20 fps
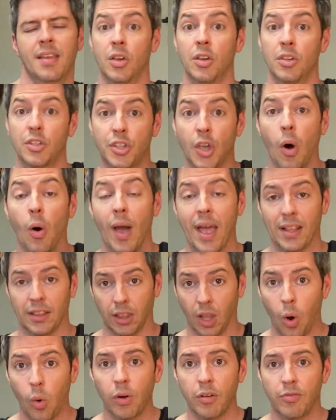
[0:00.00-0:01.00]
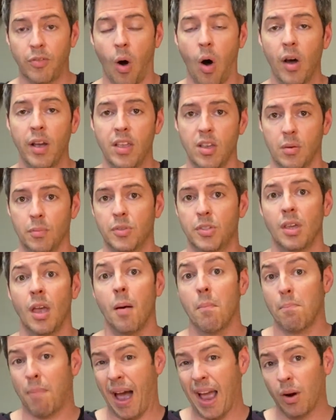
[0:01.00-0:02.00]
So at lower volumes,
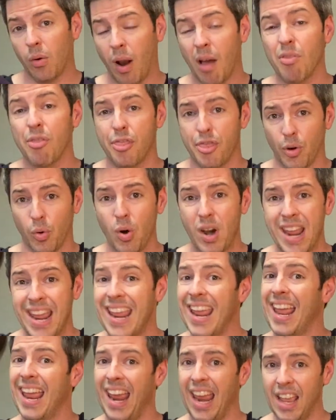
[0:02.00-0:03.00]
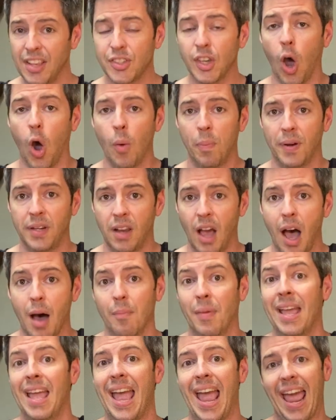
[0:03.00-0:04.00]
by around 3, it's opened
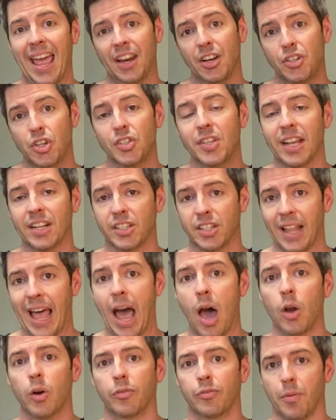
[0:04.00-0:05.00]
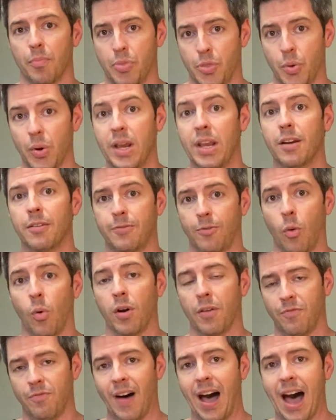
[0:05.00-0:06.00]
up and it just gets louder from 3 to 4 to
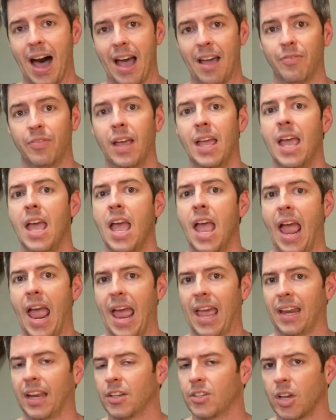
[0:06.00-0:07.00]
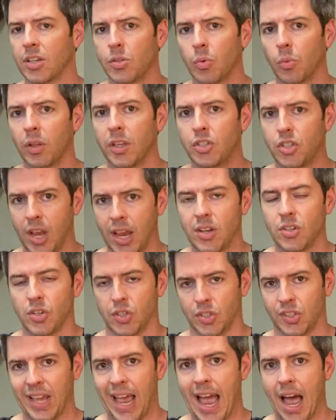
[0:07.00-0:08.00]
5 and it doesn't really change the
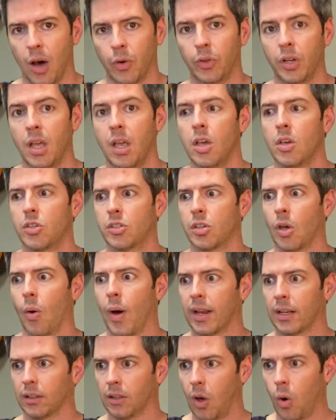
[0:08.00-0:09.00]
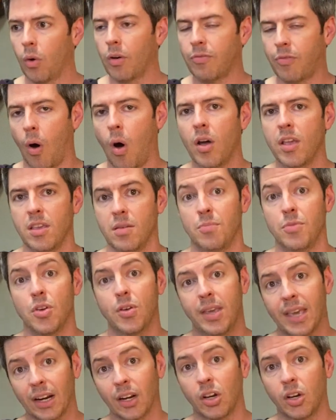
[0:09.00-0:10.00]
sound. So at a lower volume, you
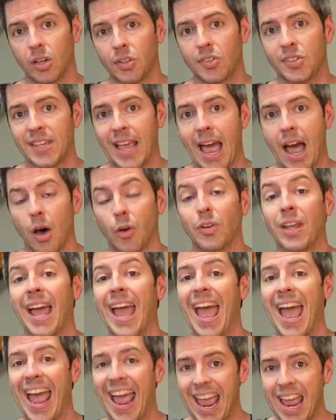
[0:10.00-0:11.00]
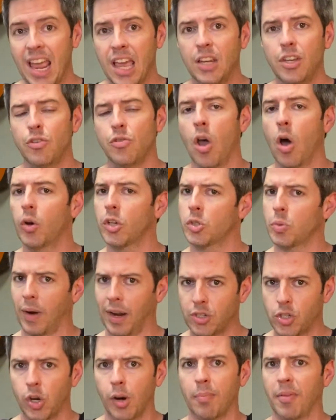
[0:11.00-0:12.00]
get a good sound and you notice when I
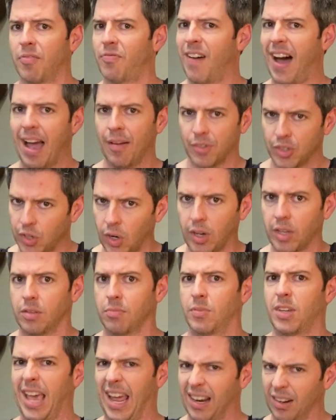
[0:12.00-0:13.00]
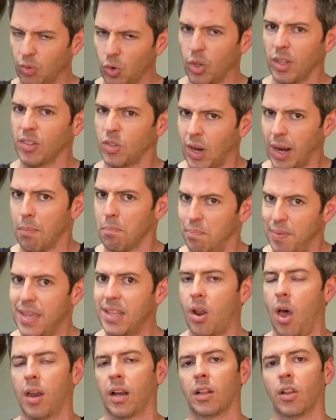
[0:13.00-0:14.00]
turned up the five and started kind of really trying to beat
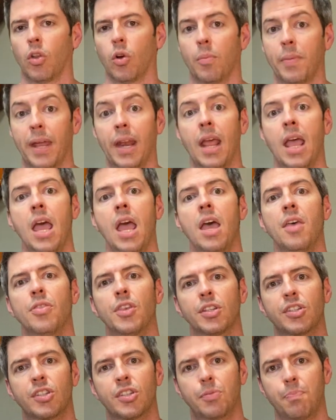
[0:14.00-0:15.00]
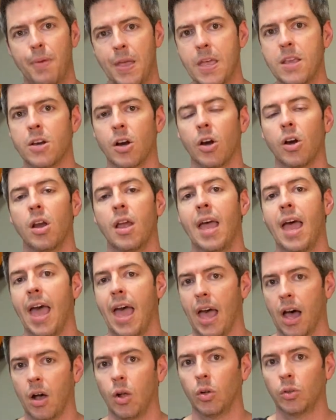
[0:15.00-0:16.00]
on it a little bit, the speaker
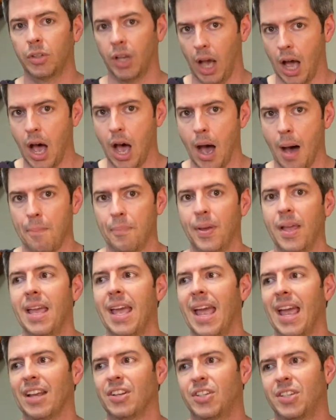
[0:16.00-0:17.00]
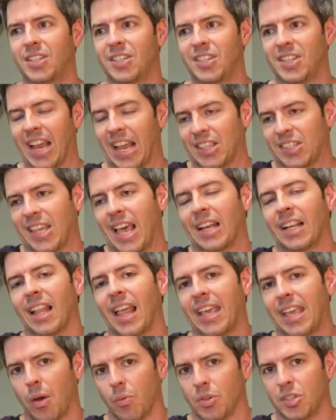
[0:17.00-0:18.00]
held up. It, it sounded
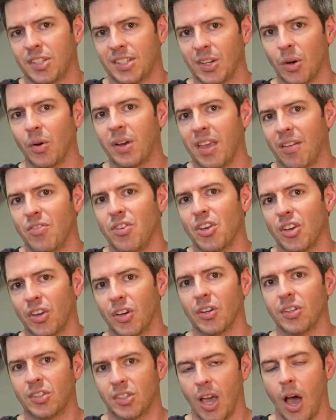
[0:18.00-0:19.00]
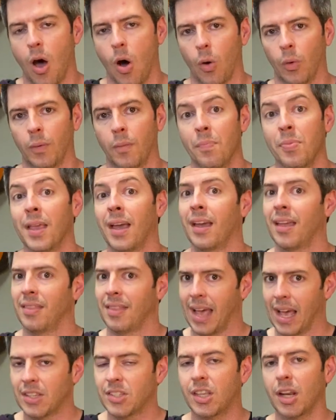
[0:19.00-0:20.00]
like it was still giving you a good tone. And
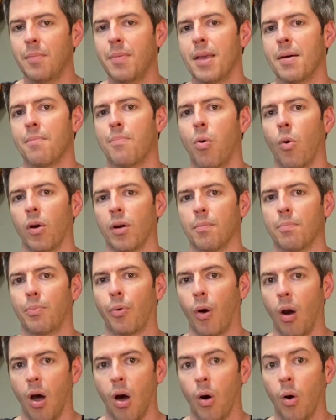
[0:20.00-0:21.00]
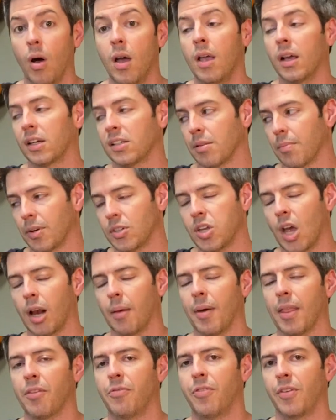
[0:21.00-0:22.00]
that's gonna be important pro, because I'm gonna talk
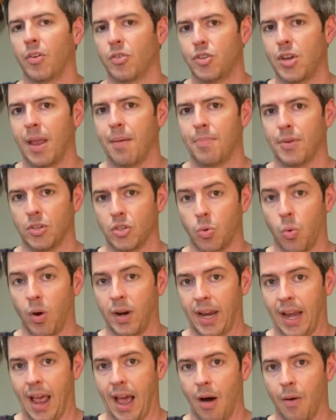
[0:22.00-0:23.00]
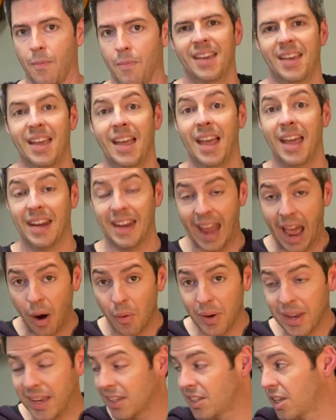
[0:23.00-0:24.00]
about the Fender Champion 20 now. Now we
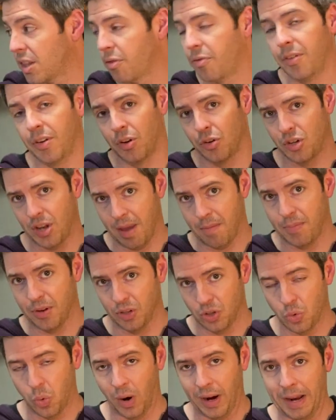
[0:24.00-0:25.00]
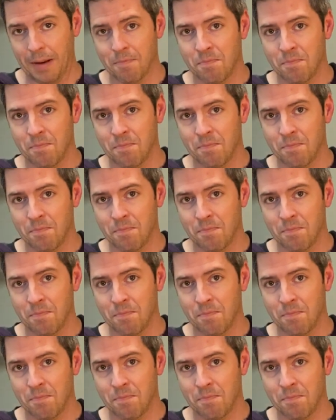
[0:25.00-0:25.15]
get to the Fender Champion 20.